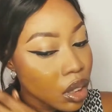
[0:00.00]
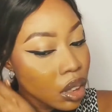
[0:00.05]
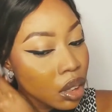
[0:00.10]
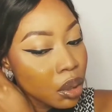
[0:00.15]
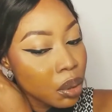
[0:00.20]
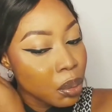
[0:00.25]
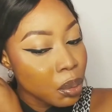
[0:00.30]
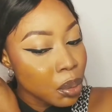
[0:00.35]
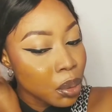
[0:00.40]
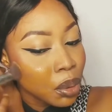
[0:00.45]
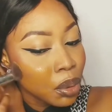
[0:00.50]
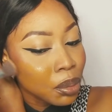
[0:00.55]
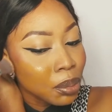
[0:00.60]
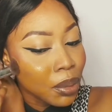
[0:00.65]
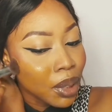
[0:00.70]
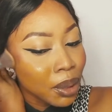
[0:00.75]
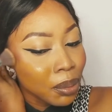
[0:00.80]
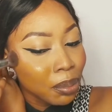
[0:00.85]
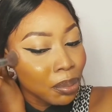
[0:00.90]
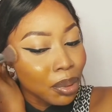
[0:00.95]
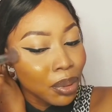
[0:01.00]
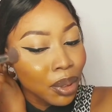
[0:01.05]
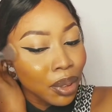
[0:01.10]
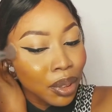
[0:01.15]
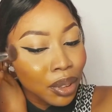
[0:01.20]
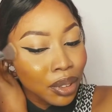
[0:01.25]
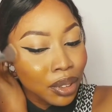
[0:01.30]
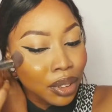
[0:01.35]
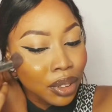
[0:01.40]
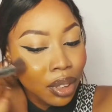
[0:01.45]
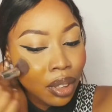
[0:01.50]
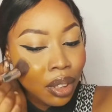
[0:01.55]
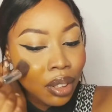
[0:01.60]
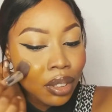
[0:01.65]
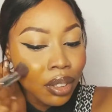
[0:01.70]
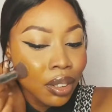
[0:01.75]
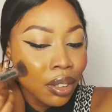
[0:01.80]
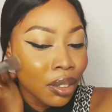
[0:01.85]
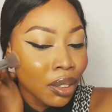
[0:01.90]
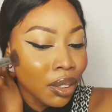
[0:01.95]
Ew, my blush.
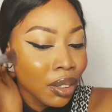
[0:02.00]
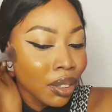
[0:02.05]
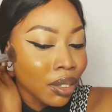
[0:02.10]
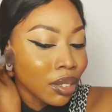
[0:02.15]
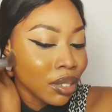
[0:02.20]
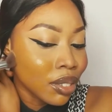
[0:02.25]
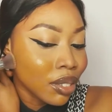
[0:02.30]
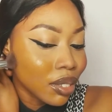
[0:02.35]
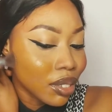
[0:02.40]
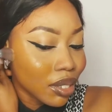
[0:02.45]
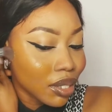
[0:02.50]
Oh God.